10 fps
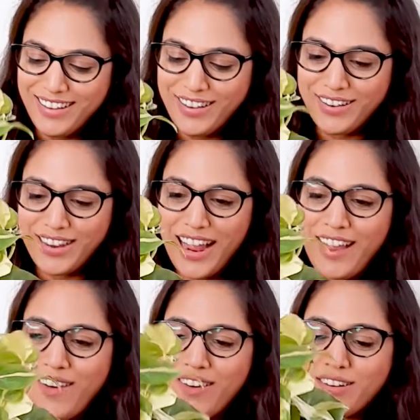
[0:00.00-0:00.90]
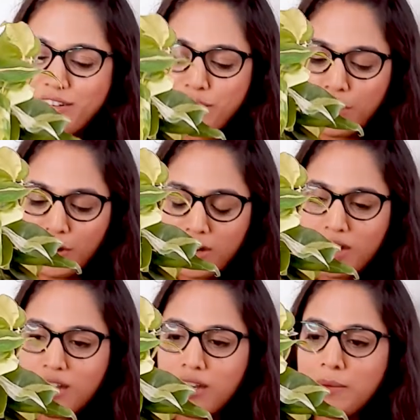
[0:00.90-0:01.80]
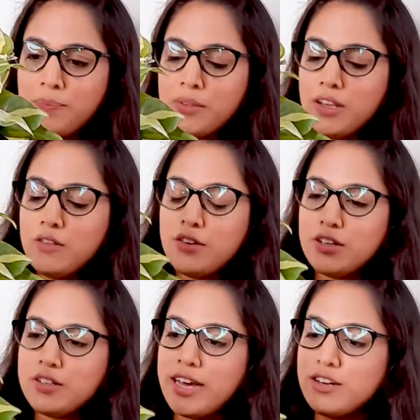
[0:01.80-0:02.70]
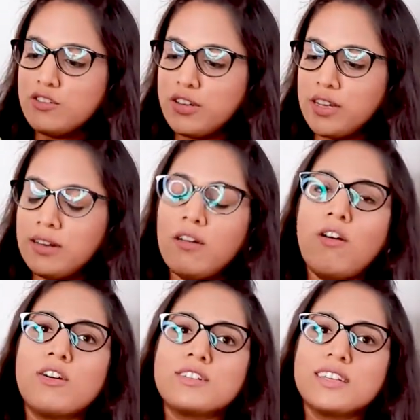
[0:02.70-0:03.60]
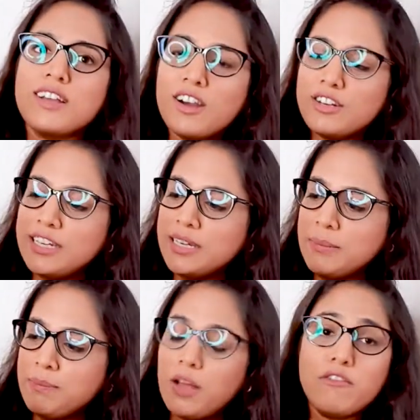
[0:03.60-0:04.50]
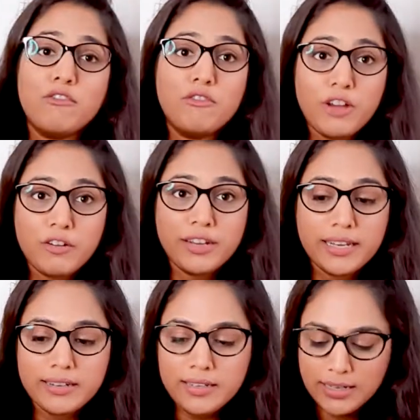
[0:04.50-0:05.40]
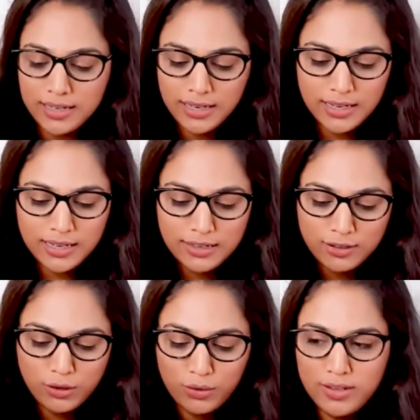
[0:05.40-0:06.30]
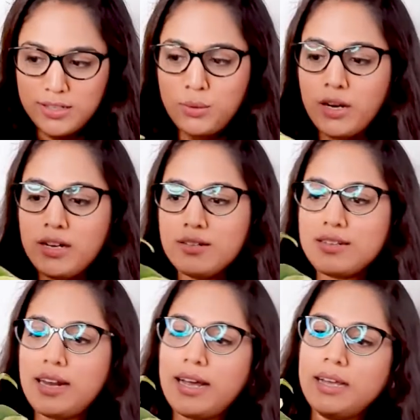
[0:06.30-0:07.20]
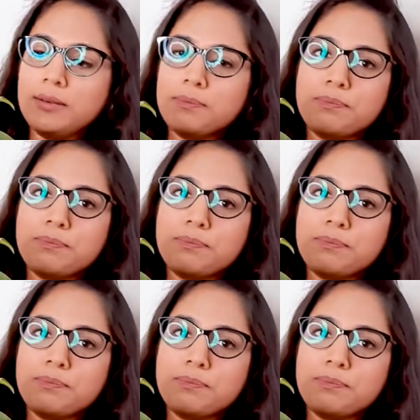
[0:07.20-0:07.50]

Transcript: okay, I ordered for a philodendron oxycardium variegated. So this is what it looks like.